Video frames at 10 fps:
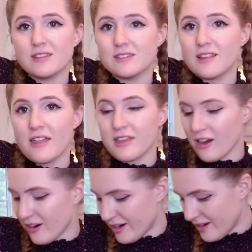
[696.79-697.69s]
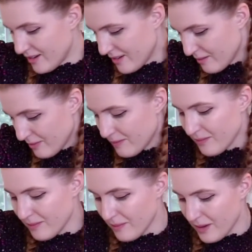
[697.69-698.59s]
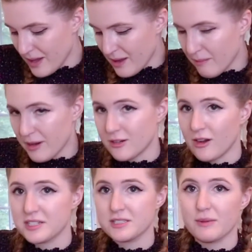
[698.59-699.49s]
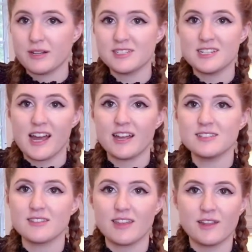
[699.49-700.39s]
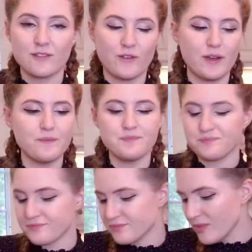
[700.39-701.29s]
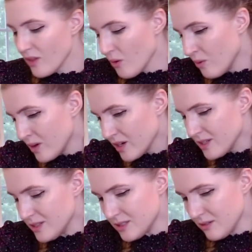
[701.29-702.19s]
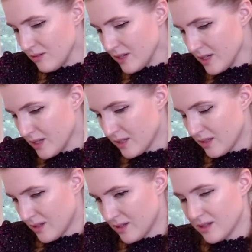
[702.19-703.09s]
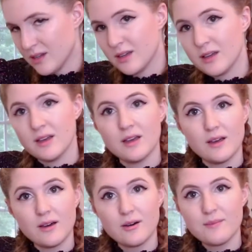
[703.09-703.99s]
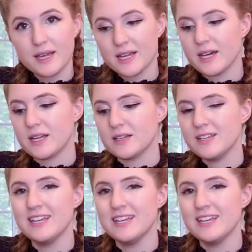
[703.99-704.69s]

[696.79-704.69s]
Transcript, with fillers: It's not that hard. My dog is about to die, so that's... What are you doing? Oh my god.